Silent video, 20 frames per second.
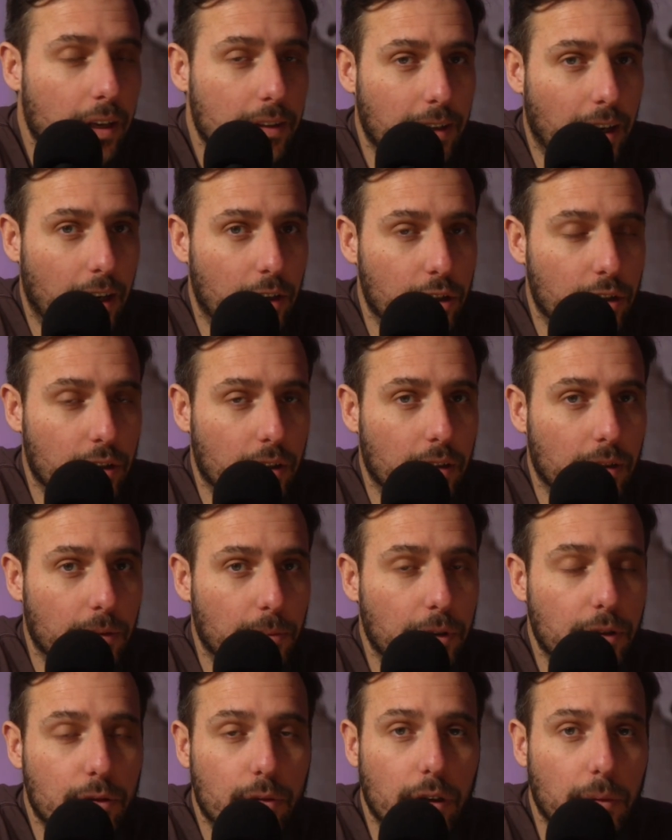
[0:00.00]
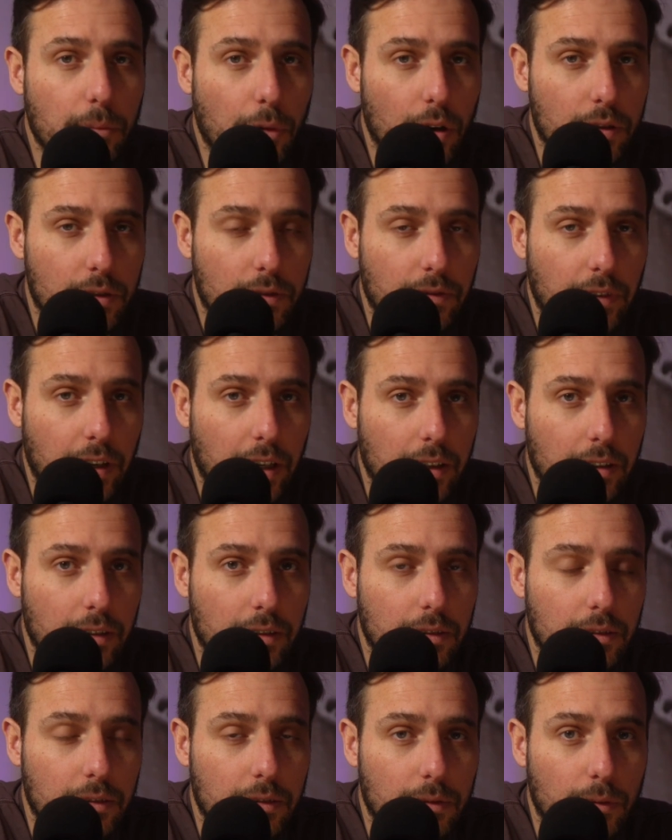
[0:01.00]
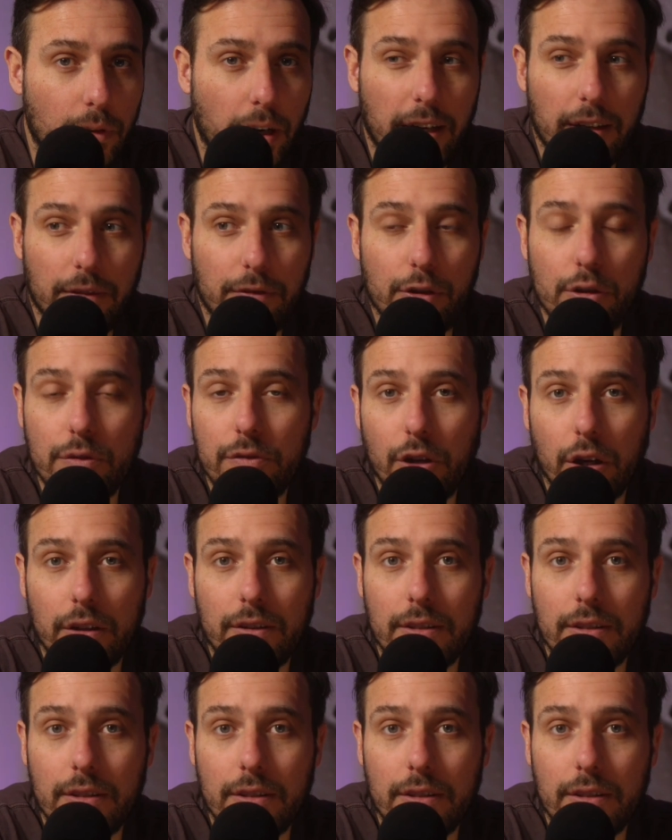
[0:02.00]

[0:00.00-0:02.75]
tension between Mars and Venus, right? If you've got